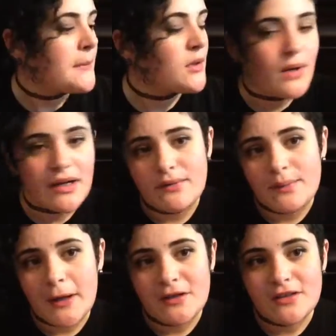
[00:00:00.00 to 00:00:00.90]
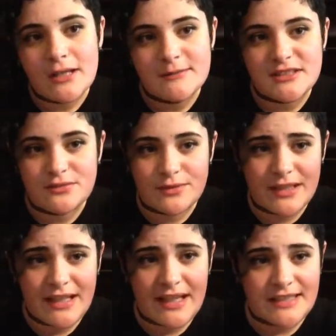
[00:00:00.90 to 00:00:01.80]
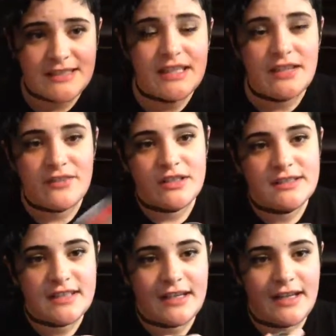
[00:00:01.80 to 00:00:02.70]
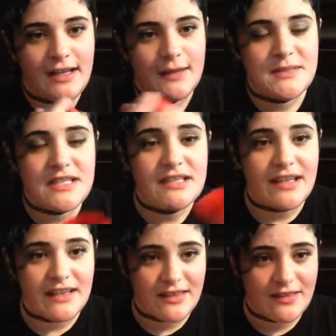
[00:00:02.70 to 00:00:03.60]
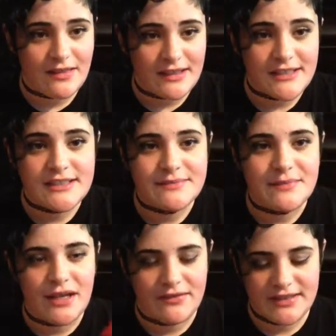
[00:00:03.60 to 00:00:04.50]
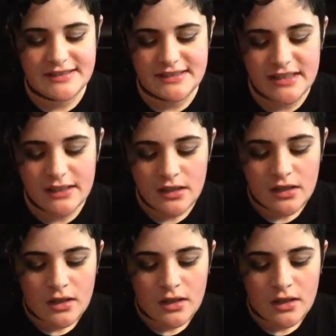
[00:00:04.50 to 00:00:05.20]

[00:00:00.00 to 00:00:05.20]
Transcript: But a water bottle comes in really handy if it's empty like this, obviously.